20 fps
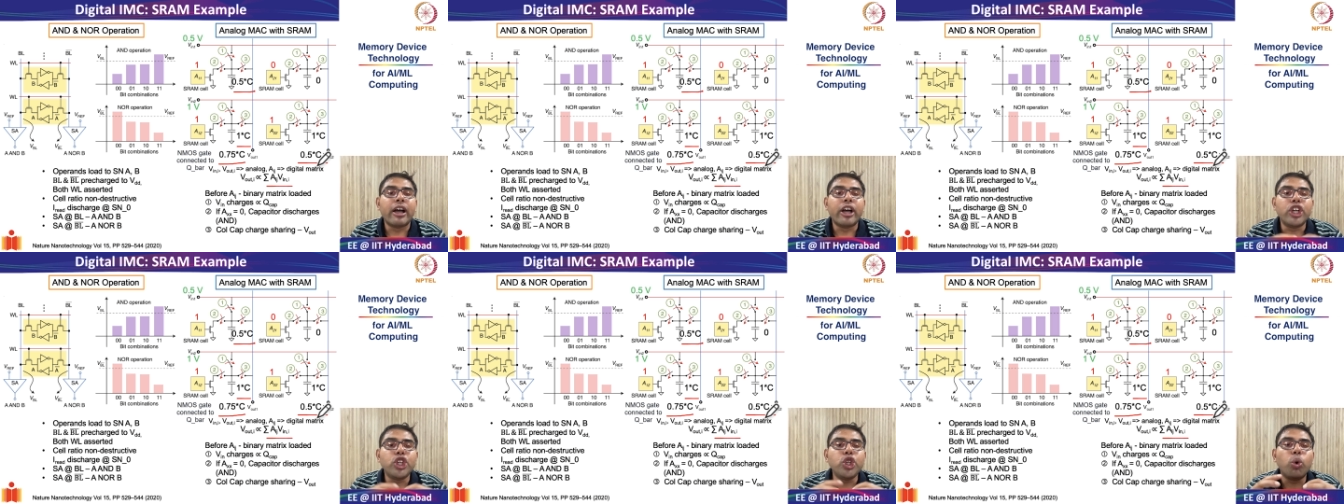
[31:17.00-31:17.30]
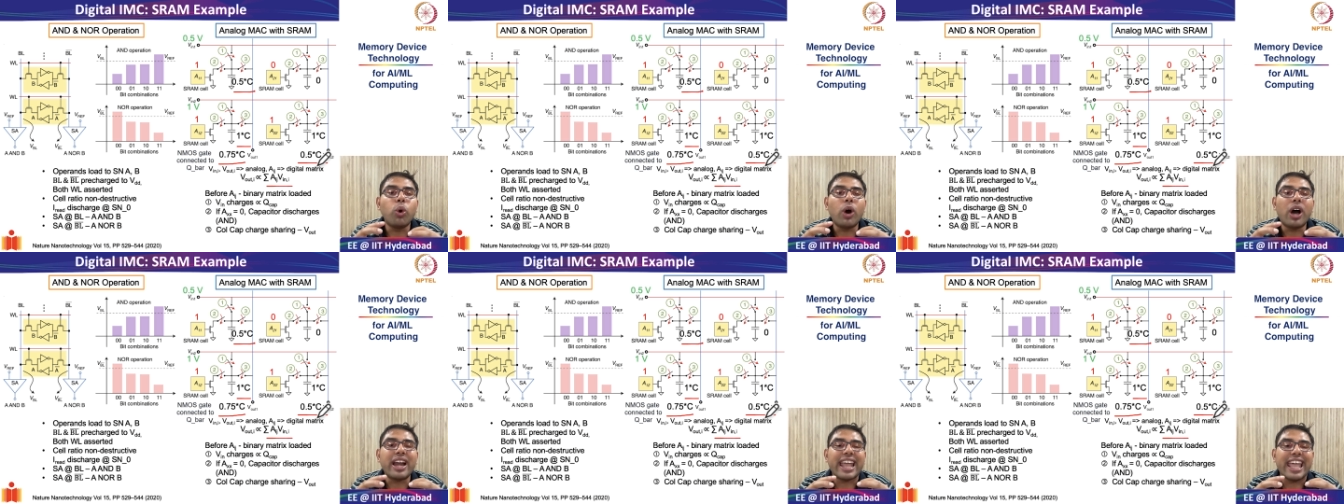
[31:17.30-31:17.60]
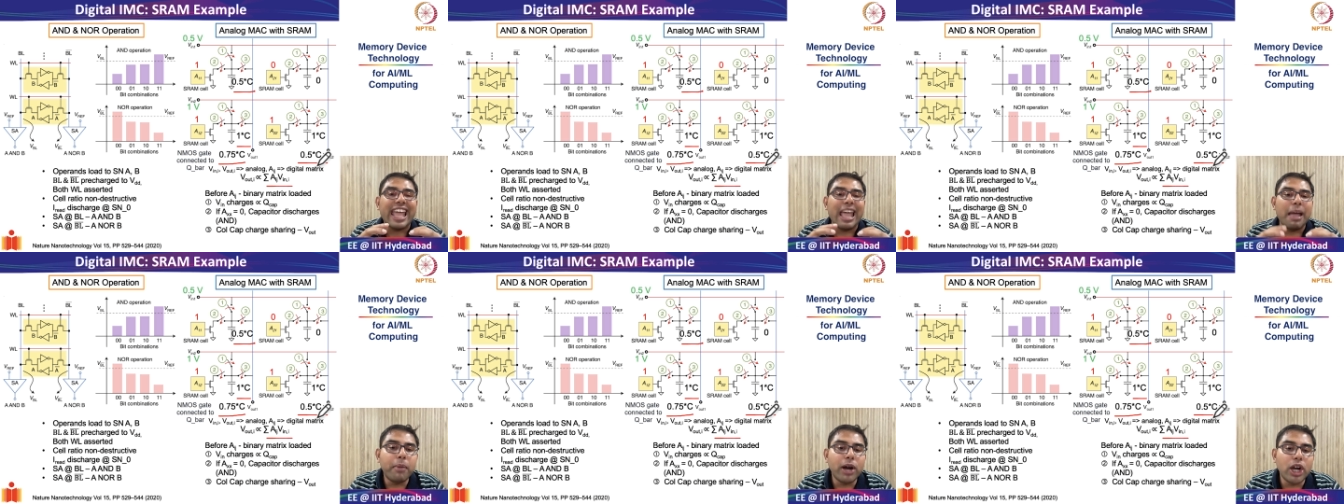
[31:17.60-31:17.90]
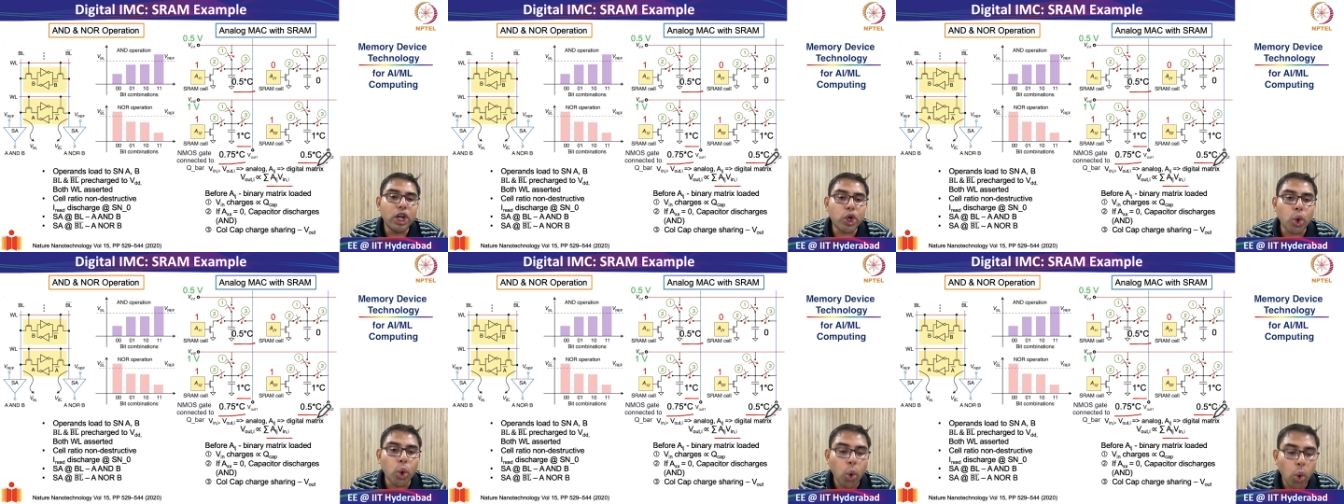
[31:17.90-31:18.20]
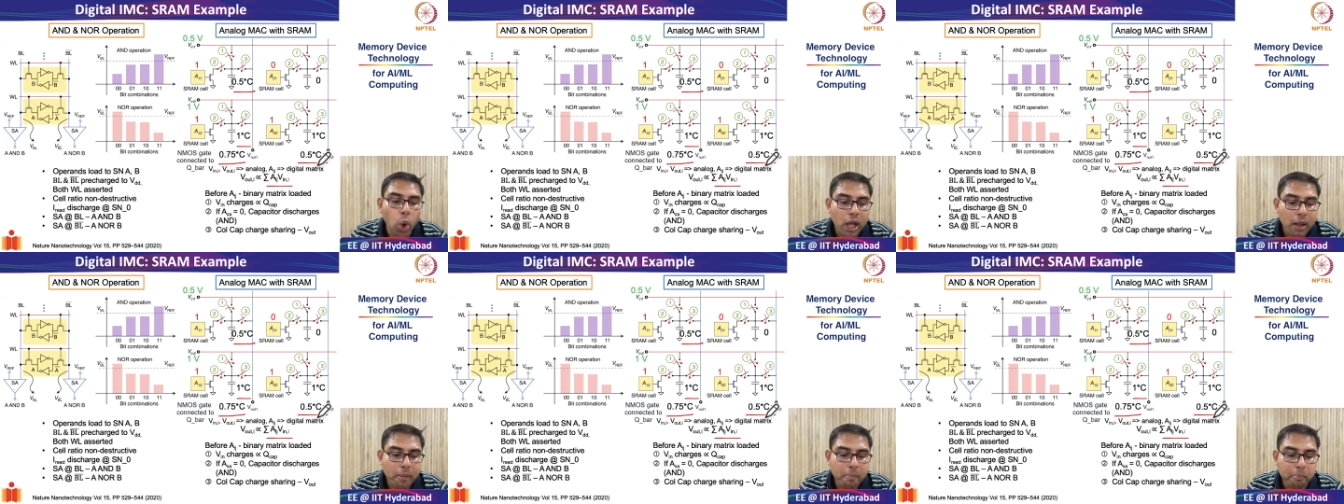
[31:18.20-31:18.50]
you are able
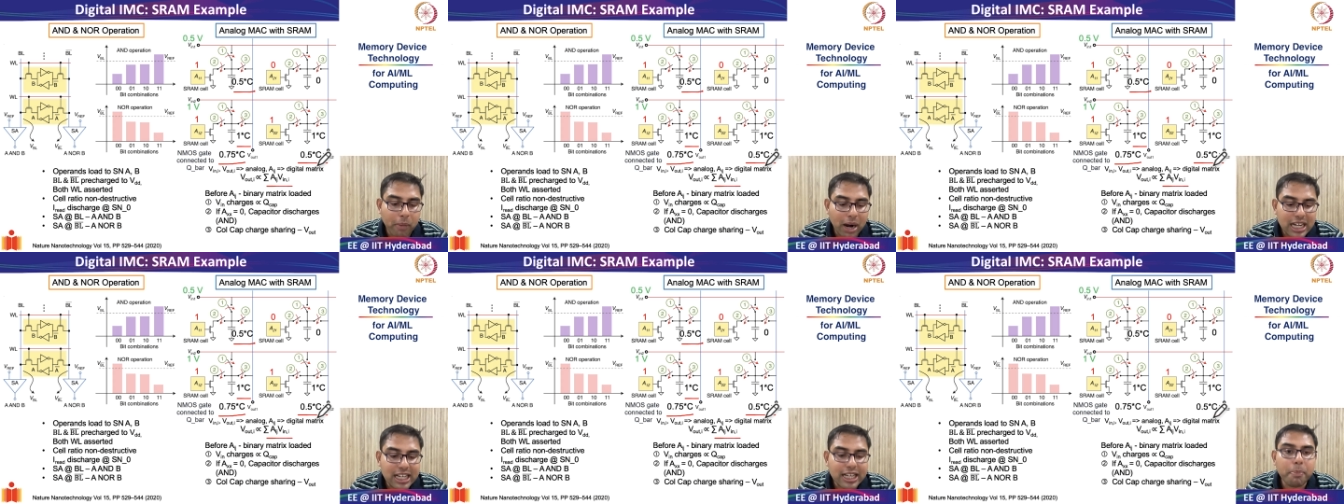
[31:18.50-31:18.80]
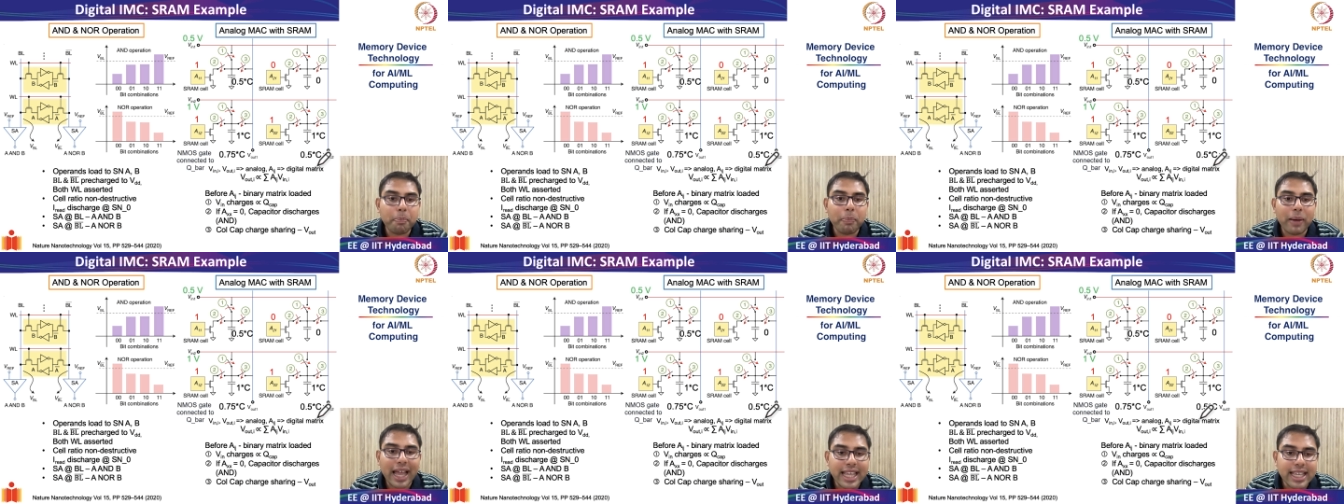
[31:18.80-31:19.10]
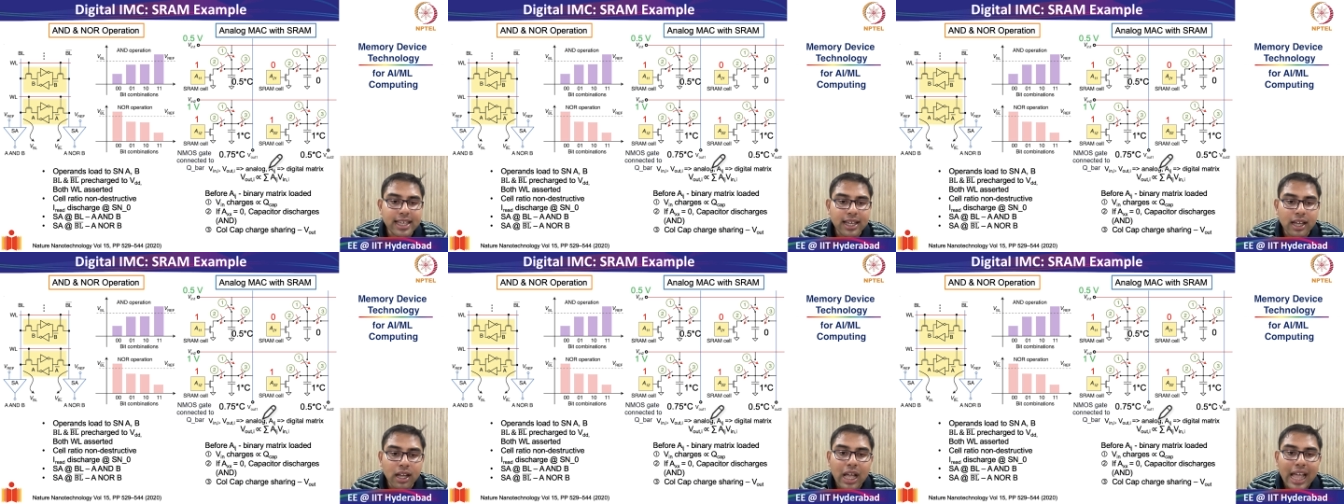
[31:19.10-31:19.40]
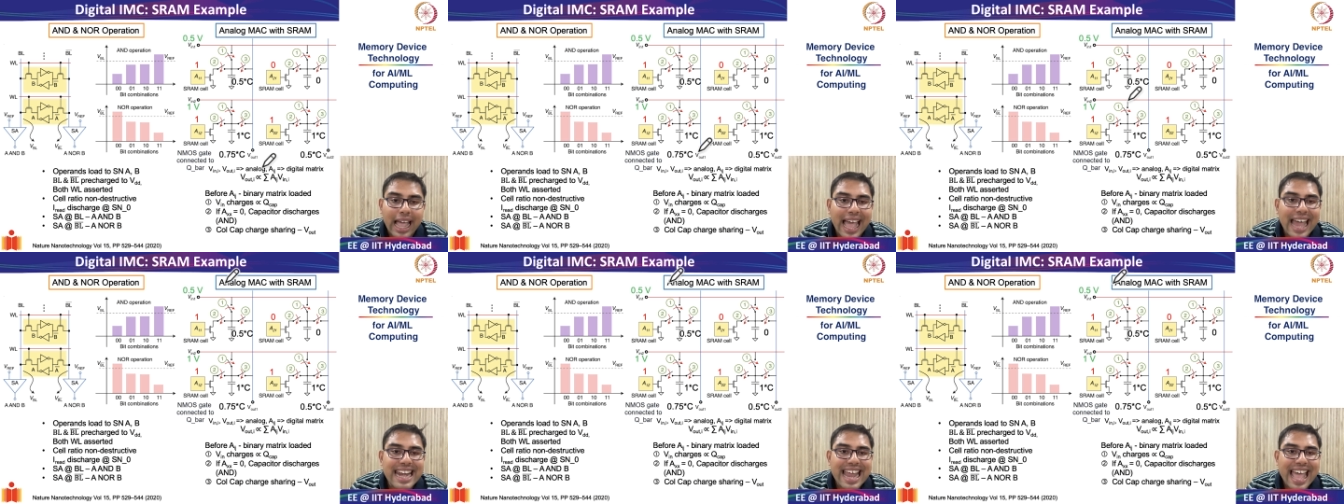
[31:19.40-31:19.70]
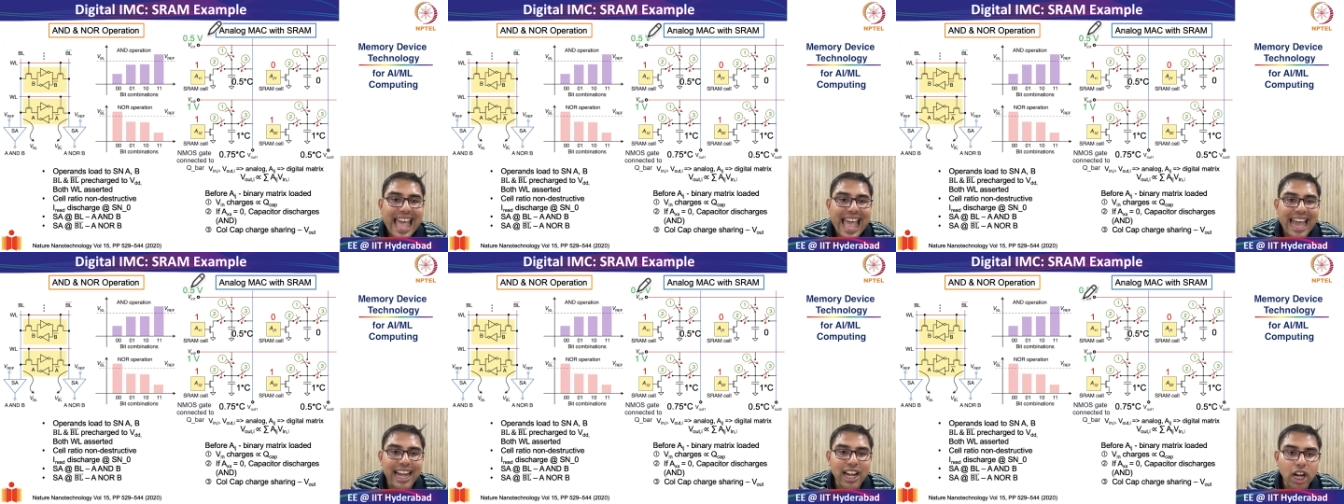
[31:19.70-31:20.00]
to multiply an
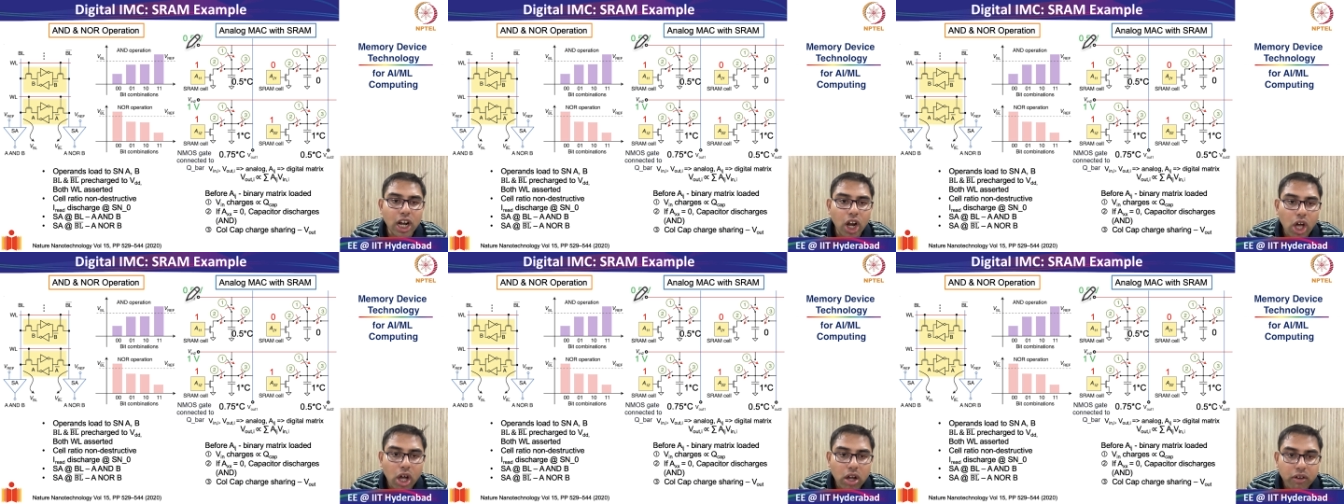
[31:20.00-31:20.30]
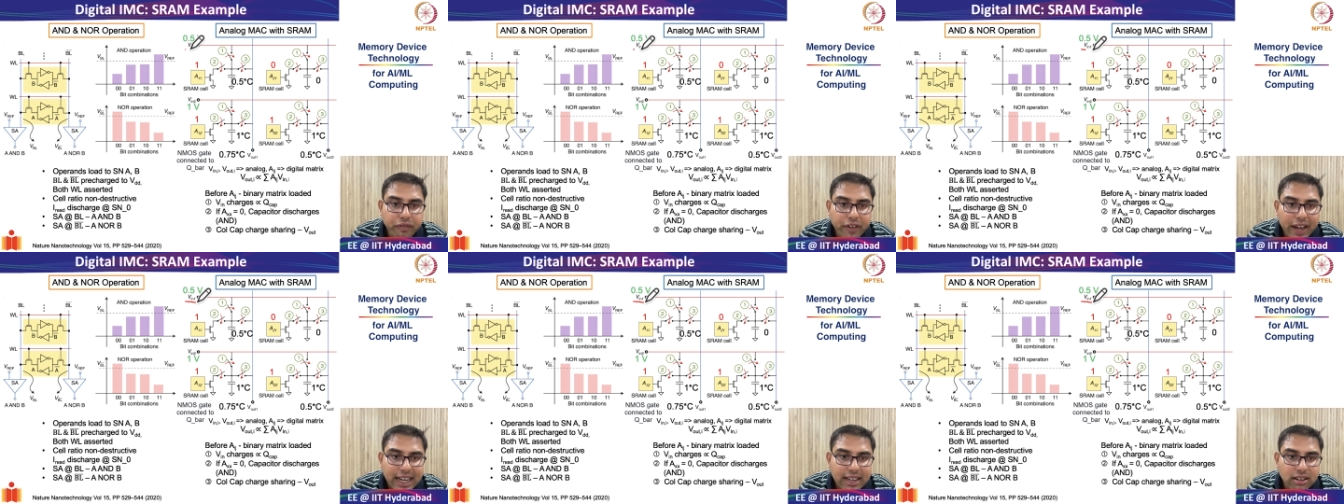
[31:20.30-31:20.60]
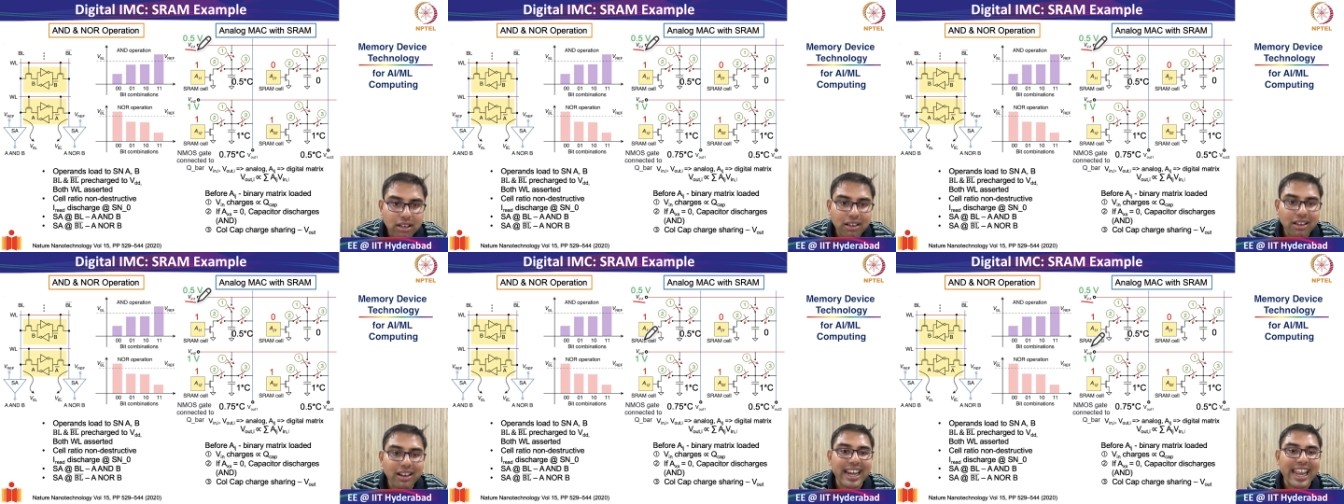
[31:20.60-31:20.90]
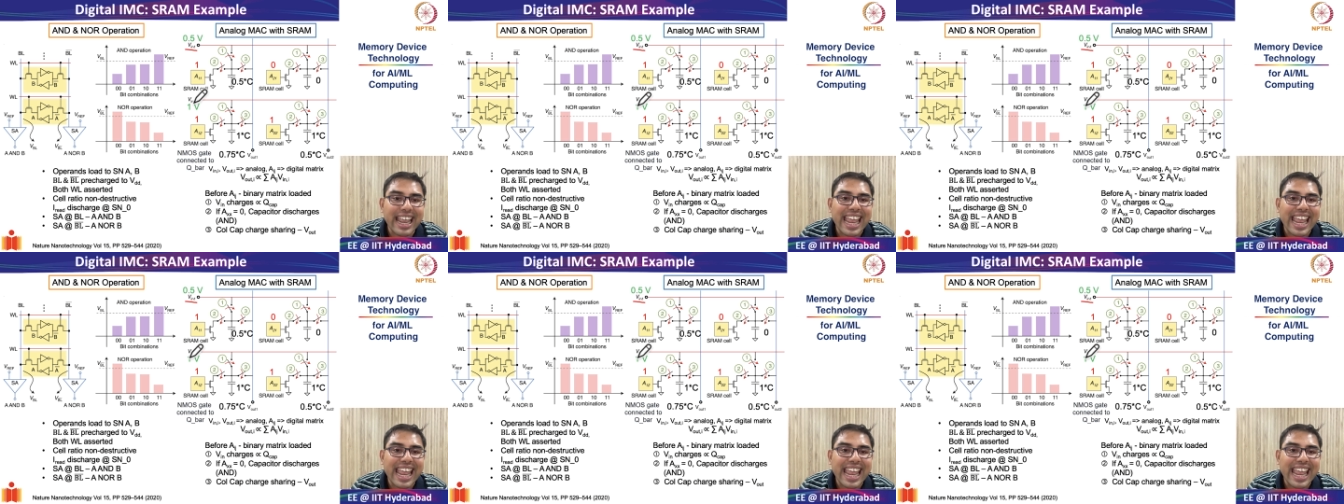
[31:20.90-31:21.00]
analog vector